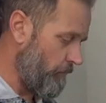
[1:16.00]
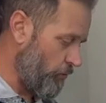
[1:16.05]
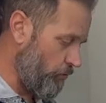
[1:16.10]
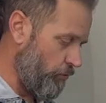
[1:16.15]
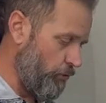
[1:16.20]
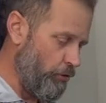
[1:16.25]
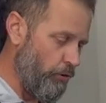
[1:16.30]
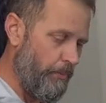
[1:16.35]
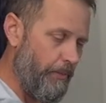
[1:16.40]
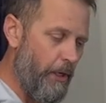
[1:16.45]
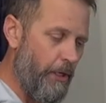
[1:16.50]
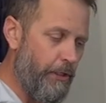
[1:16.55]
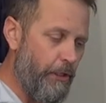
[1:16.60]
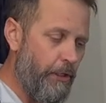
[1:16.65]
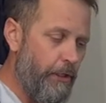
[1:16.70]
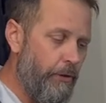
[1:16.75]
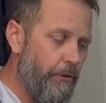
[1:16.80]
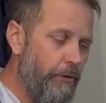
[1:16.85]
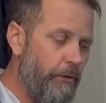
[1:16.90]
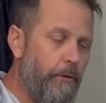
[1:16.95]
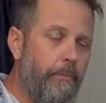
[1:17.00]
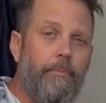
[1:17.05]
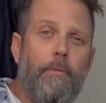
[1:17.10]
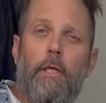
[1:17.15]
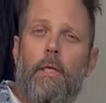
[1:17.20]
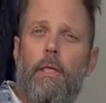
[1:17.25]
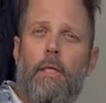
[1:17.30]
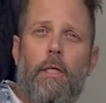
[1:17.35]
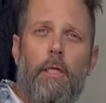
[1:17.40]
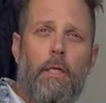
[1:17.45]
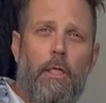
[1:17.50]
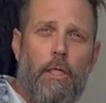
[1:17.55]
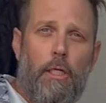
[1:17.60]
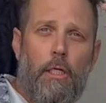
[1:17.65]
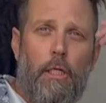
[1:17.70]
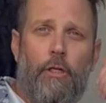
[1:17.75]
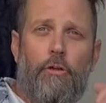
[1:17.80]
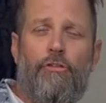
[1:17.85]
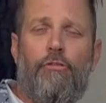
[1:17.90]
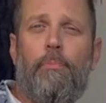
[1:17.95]
Little Buddy heater
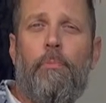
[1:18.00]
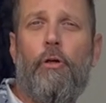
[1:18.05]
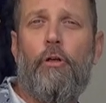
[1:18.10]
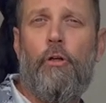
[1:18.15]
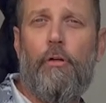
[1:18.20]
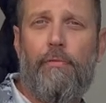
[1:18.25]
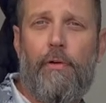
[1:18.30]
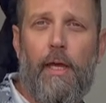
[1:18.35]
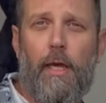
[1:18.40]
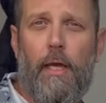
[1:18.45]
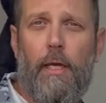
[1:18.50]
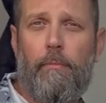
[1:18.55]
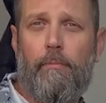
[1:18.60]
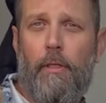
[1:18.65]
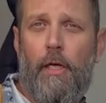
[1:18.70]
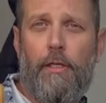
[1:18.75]
in a Sprinter van,